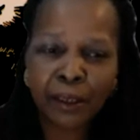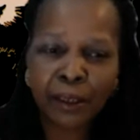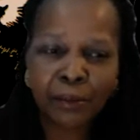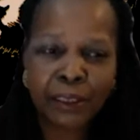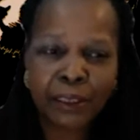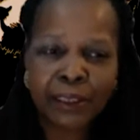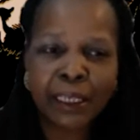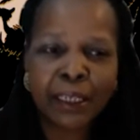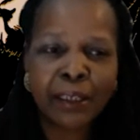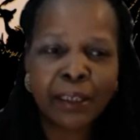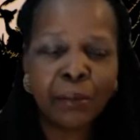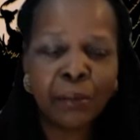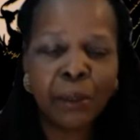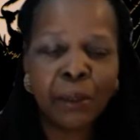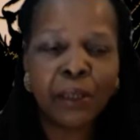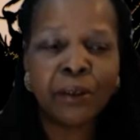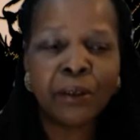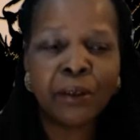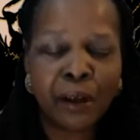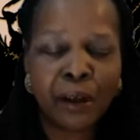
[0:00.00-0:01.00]
it's not a
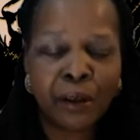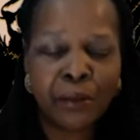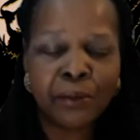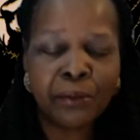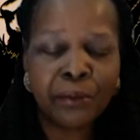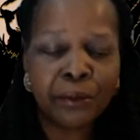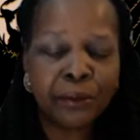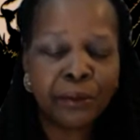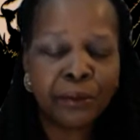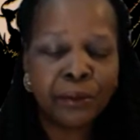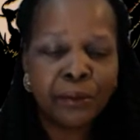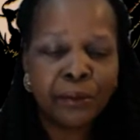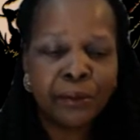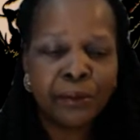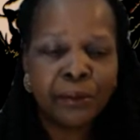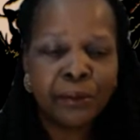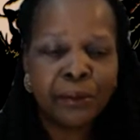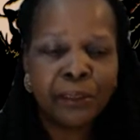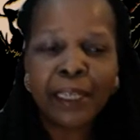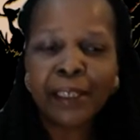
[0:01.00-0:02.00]
matter of
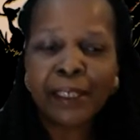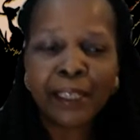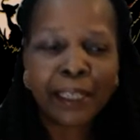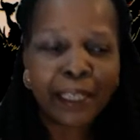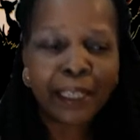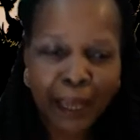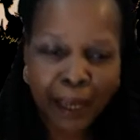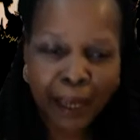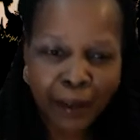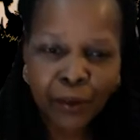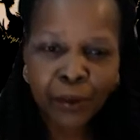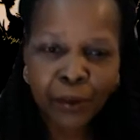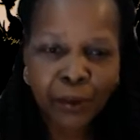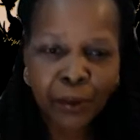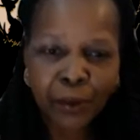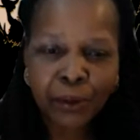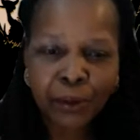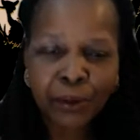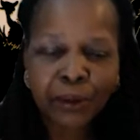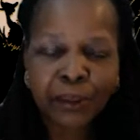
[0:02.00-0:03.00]
that they can
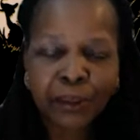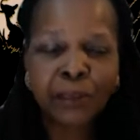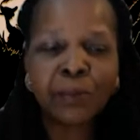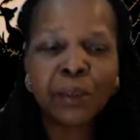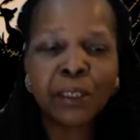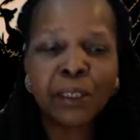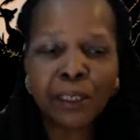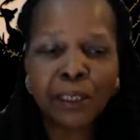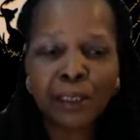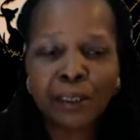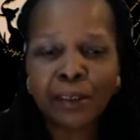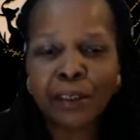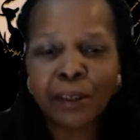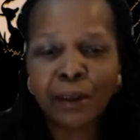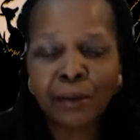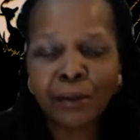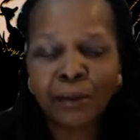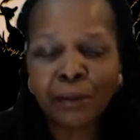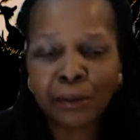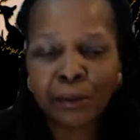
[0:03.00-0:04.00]
go, it's because
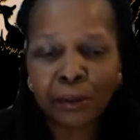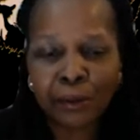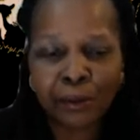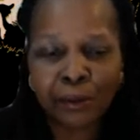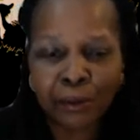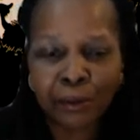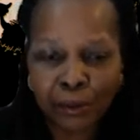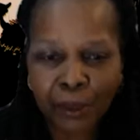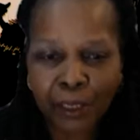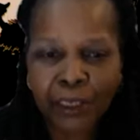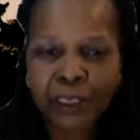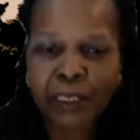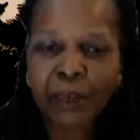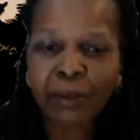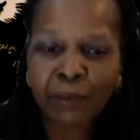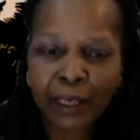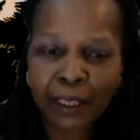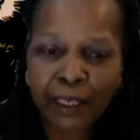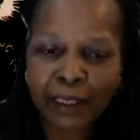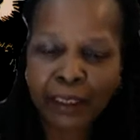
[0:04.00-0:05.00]
of what's
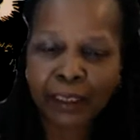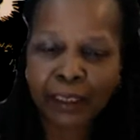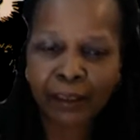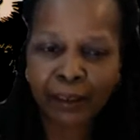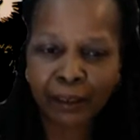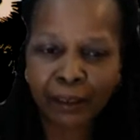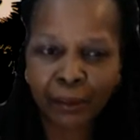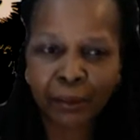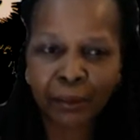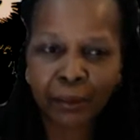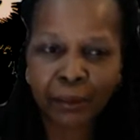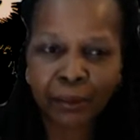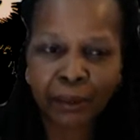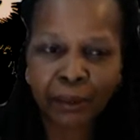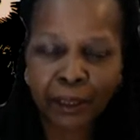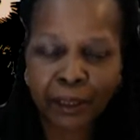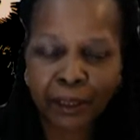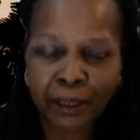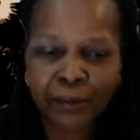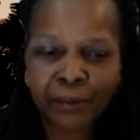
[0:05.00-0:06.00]
affecting them, right?